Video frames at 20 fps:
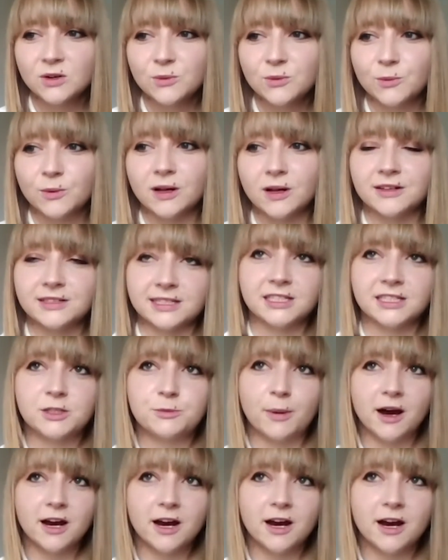was
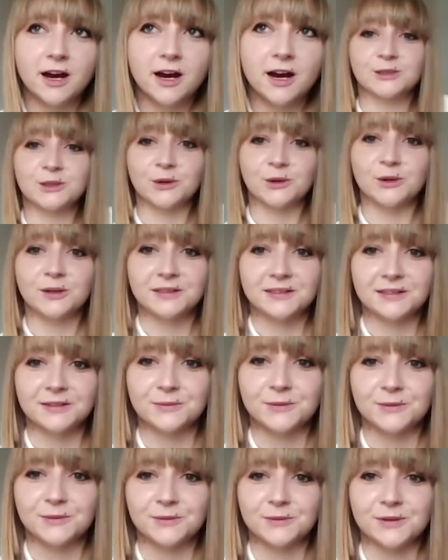inspired by Douglas
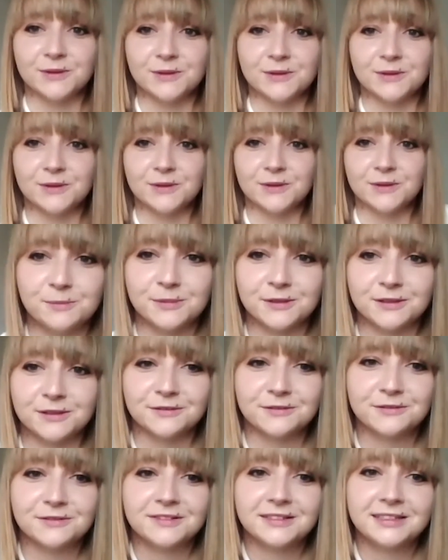Gordon, which I think a few
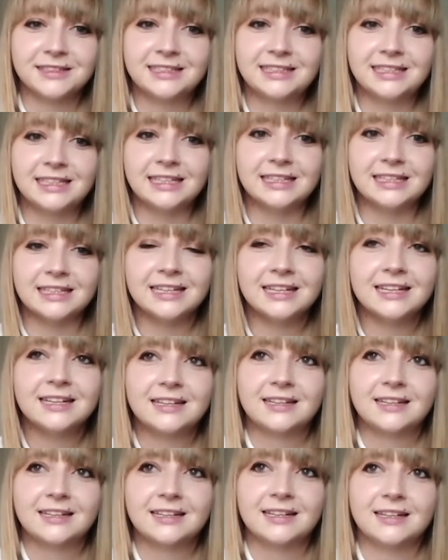people have
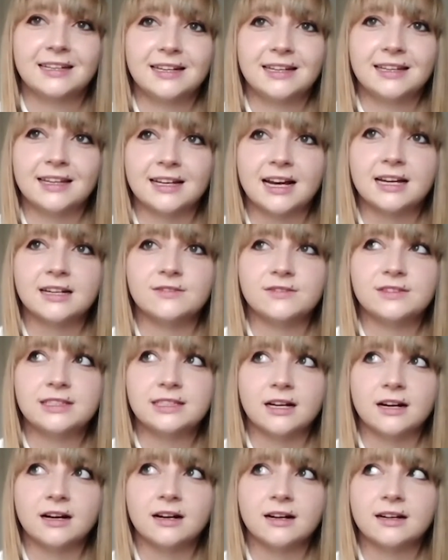seen, that kind of
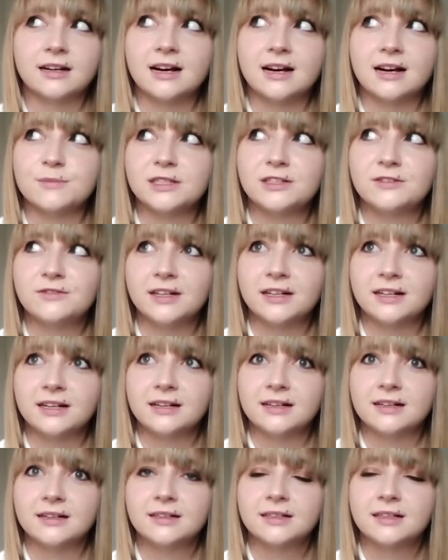dark
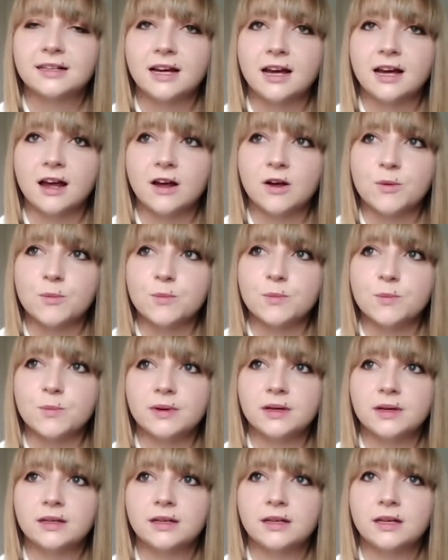atmosphere.
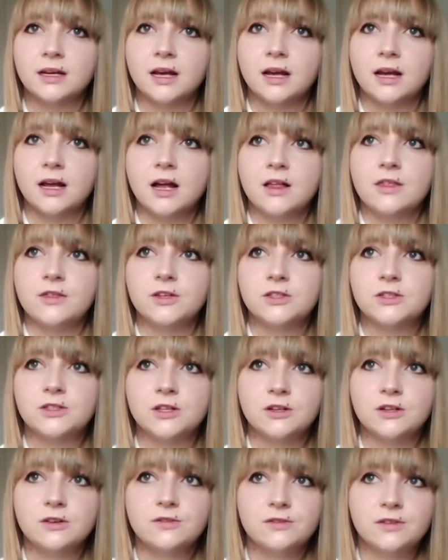The
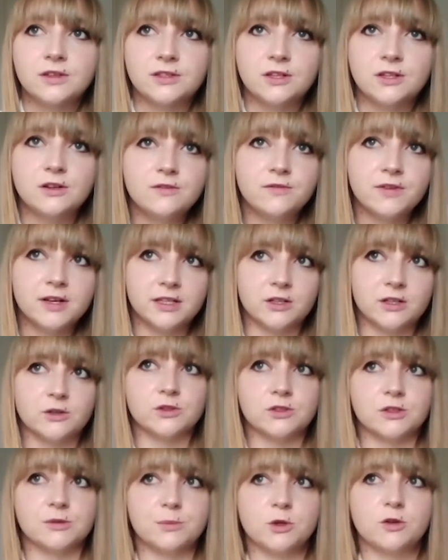two
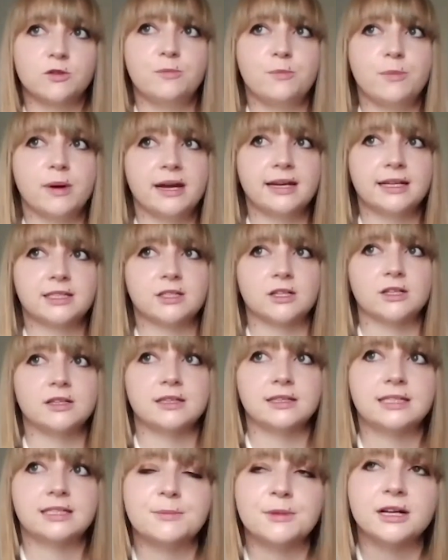videos are both based on
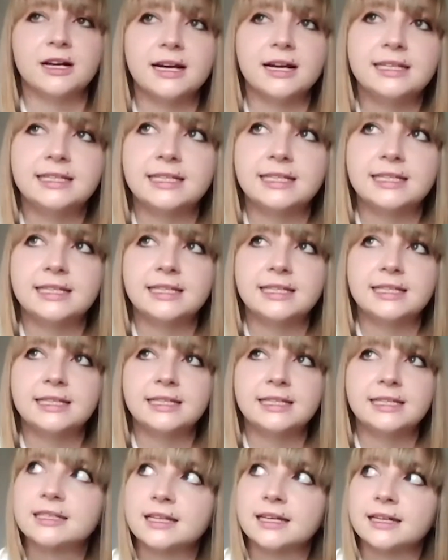similar ideas,
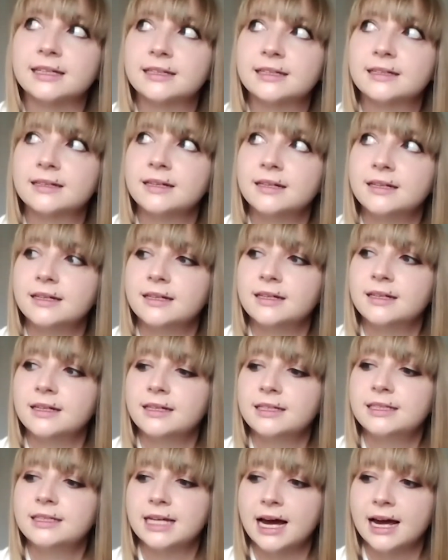like
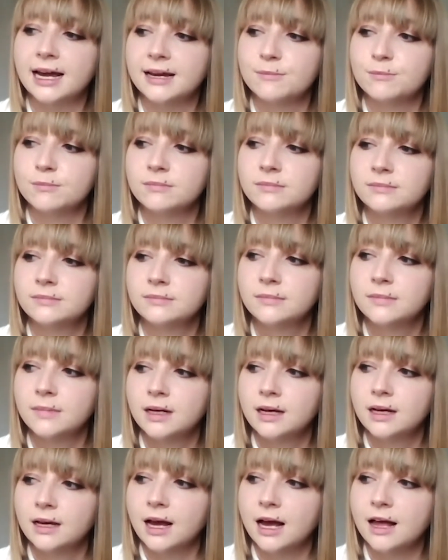time.
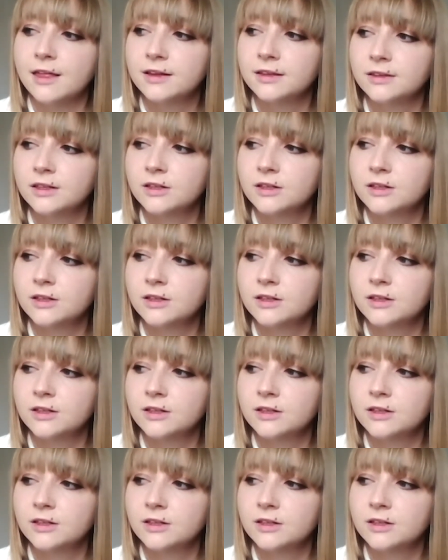I think the